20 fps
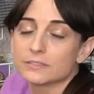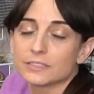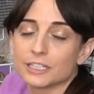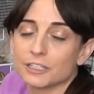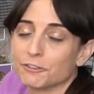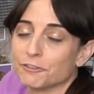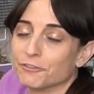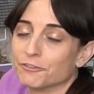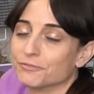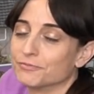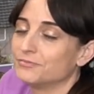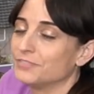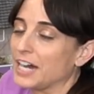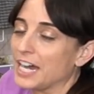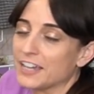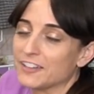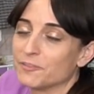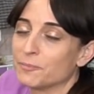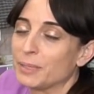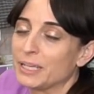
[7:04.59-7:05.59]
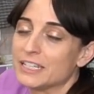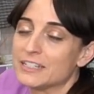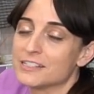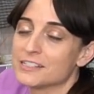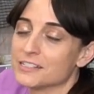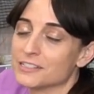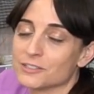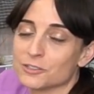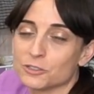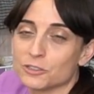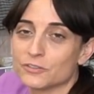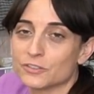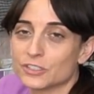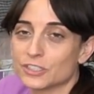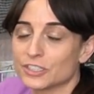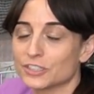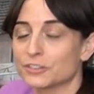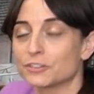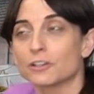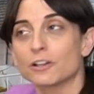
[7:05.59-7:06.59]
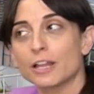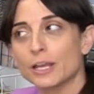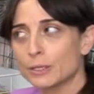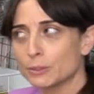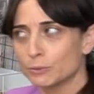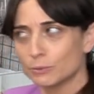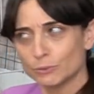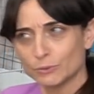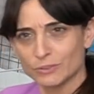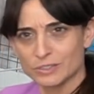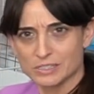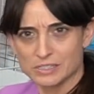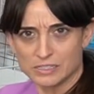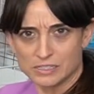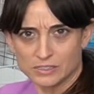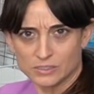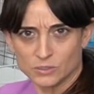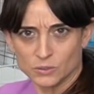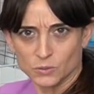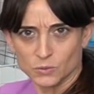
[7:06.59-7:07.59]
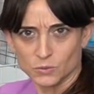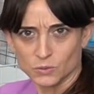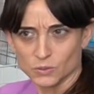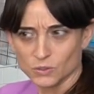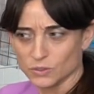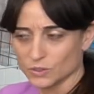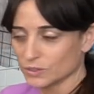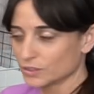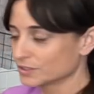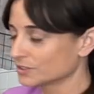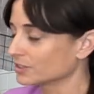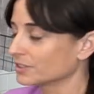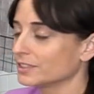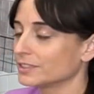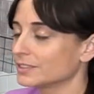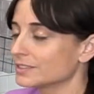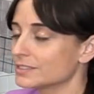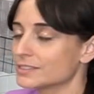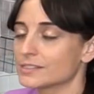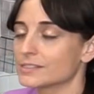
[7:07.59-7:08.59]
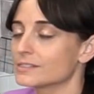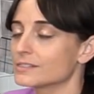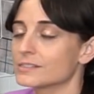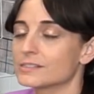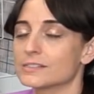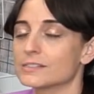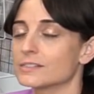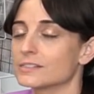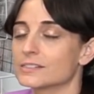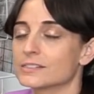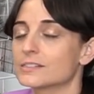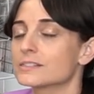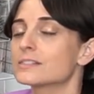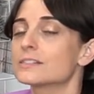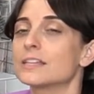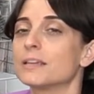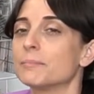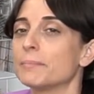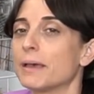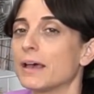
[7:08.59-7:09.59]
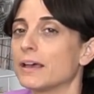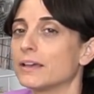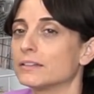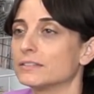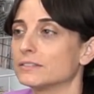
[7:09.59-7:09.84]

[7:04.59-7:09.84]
like 5 paces over and they're like, ooh, this is cool. And you're like, it's the same mat.